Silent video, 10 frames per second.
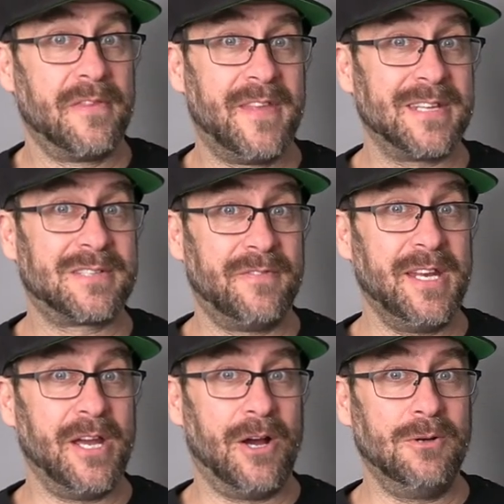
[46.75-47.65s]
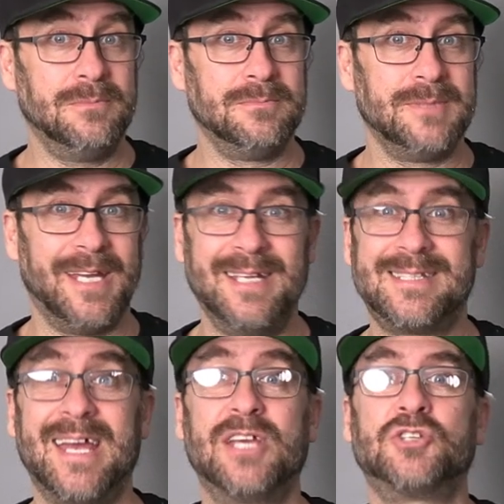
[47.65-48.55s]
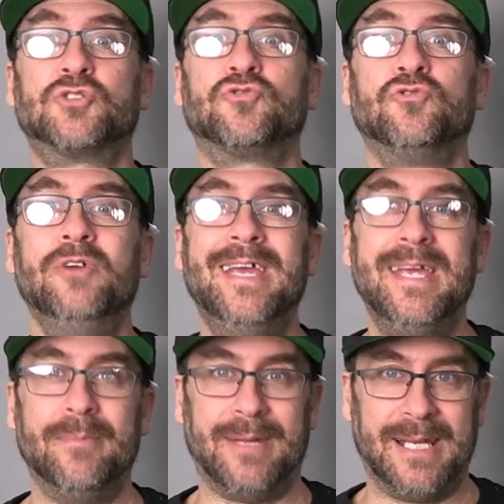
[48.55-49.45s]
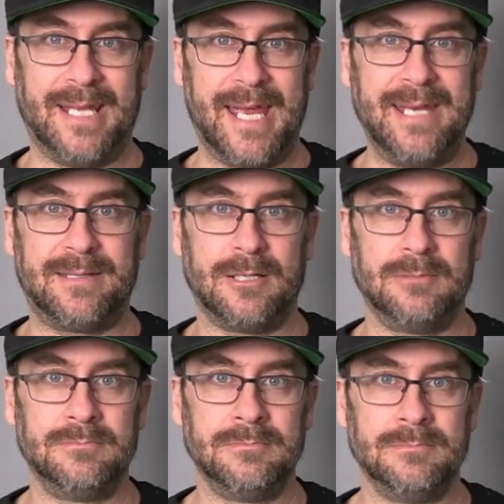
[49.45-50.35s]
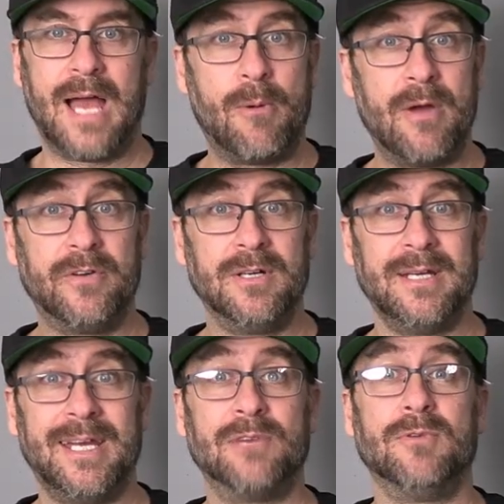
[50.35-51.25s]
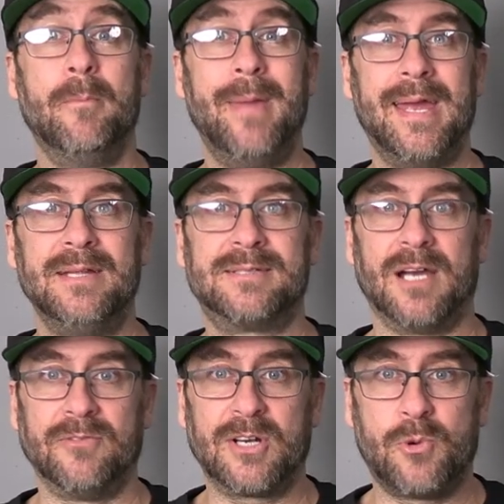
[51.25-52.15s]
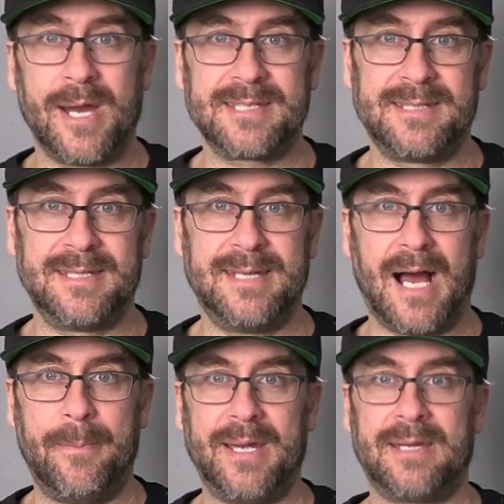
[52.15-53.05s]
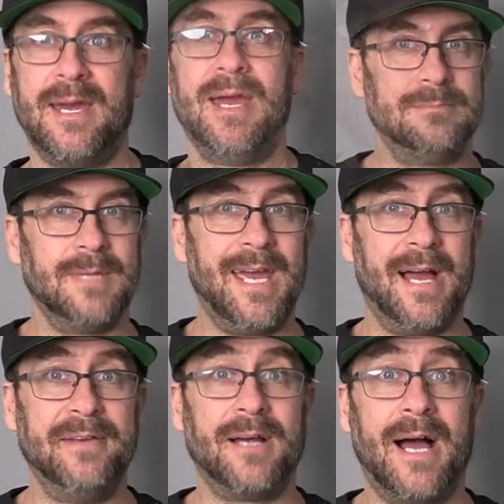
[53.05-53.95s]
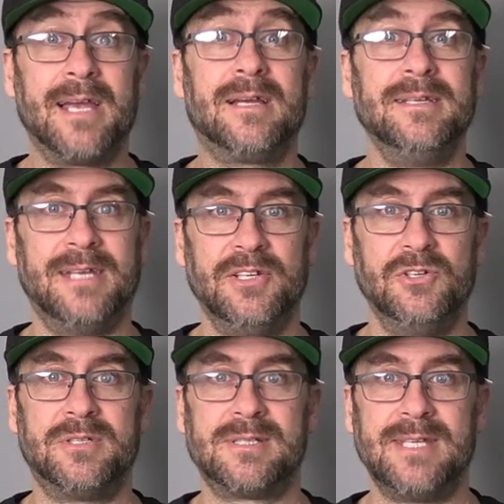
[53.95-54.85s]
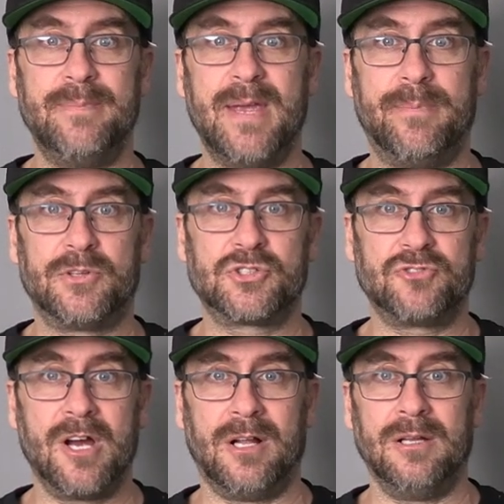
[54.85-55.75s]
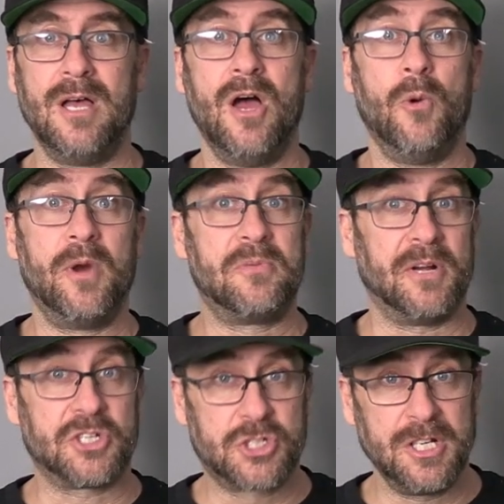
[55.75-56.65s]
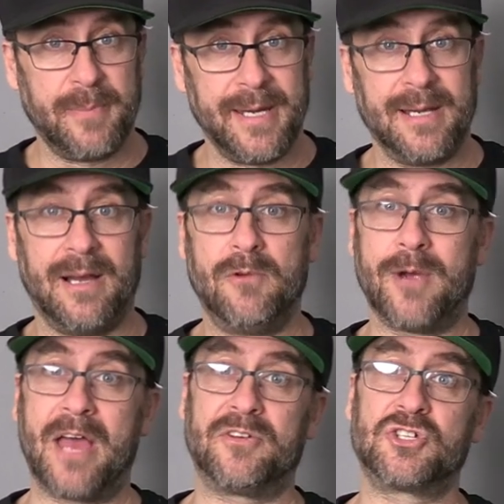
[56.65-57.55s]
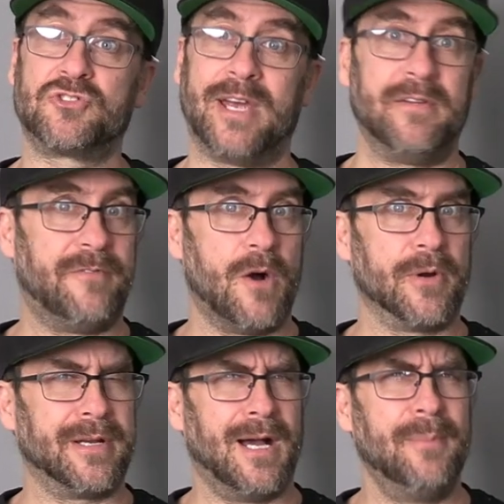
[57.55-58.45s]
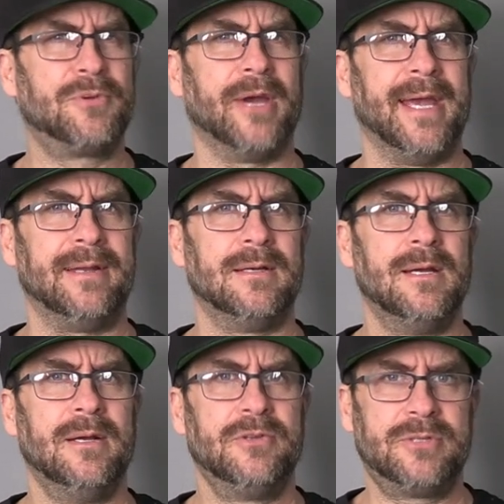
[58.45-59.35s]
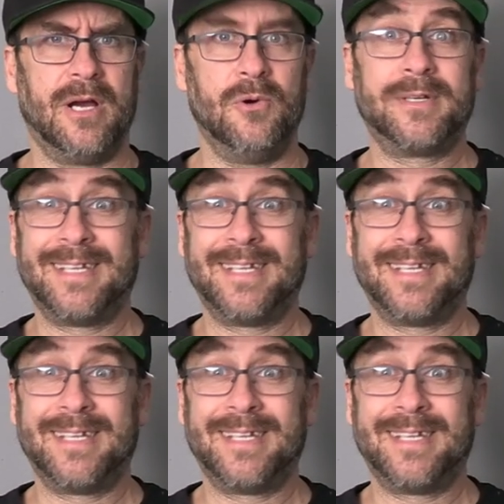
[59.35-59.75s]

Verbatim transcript: This video is extremely late, however it remains a requested topic, and I continue to see people struggle with what should be a rather straightforward upgrade. So